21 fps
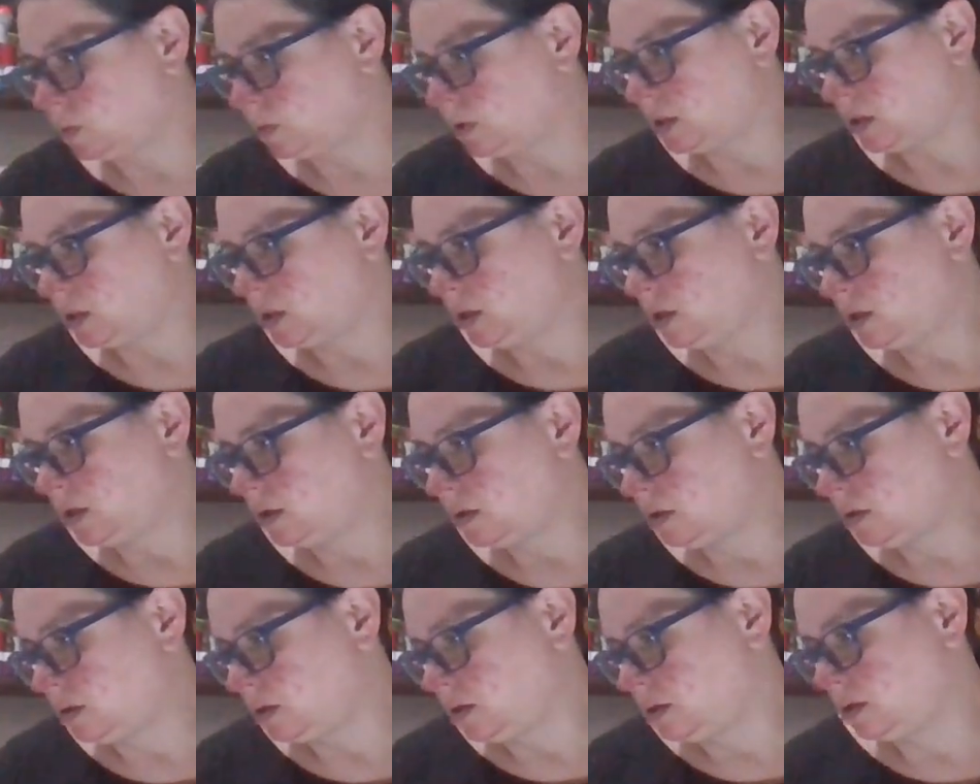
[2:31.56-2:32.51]

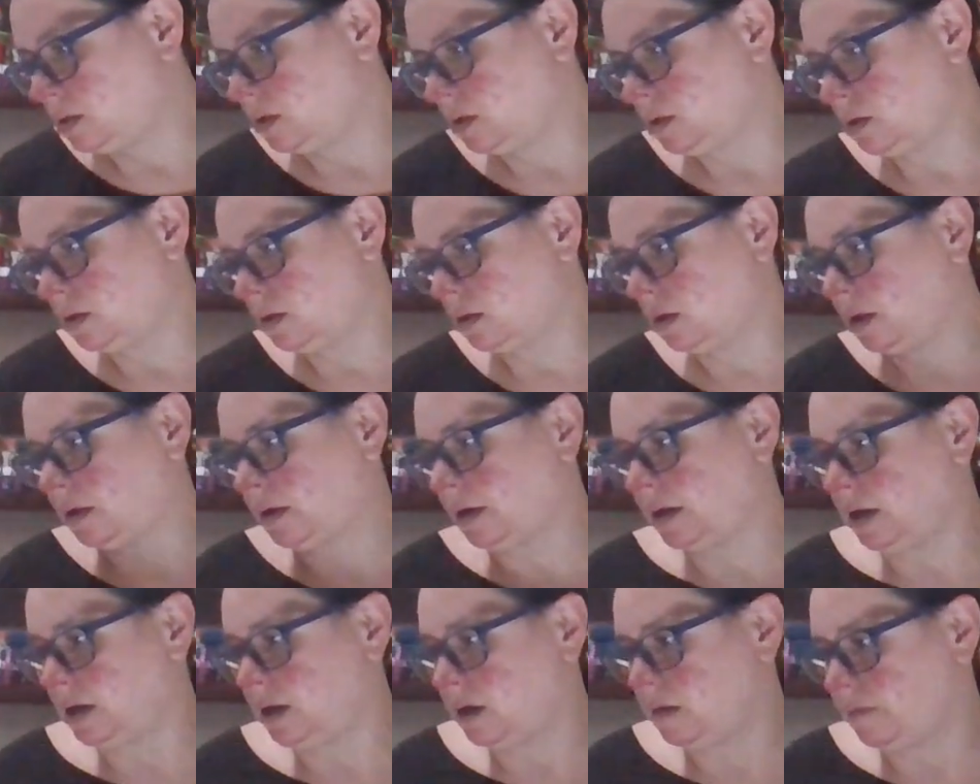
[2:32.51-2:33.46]
one,
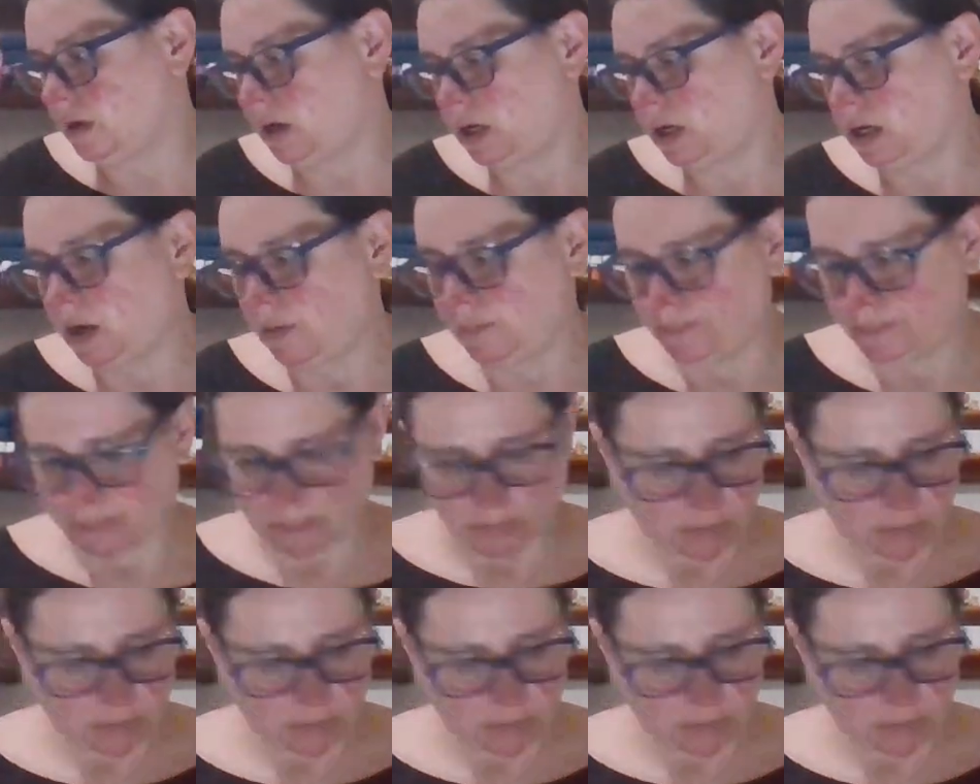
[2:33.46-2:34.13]
I didn't write it down.